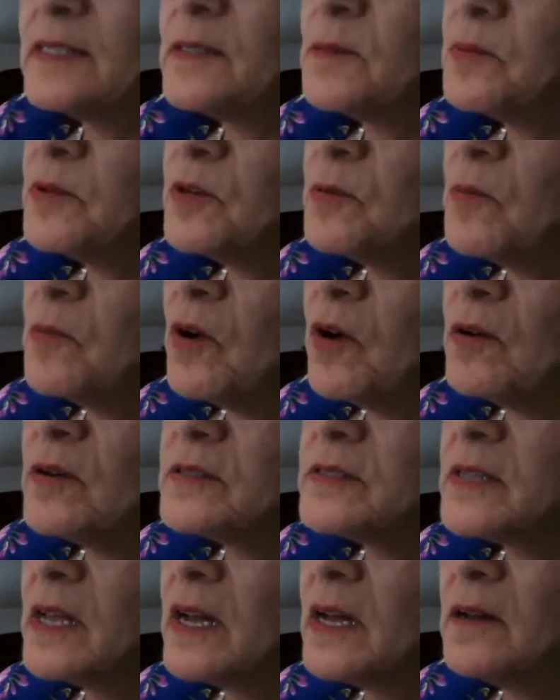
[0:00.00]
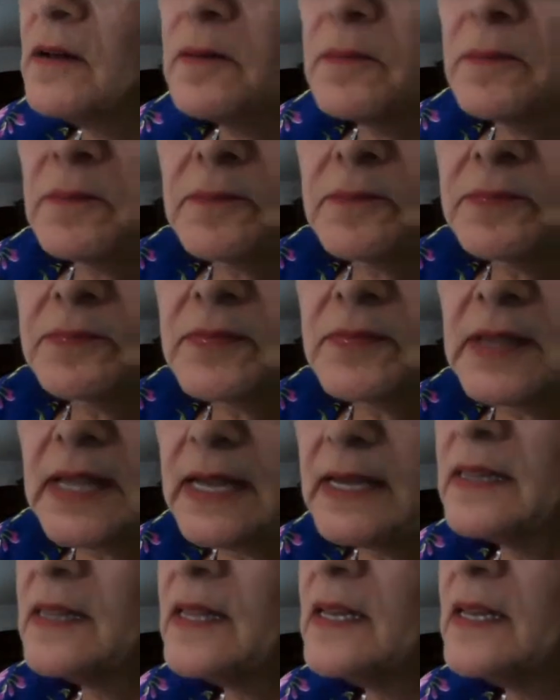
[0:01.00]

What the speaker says: like to put them horizontal like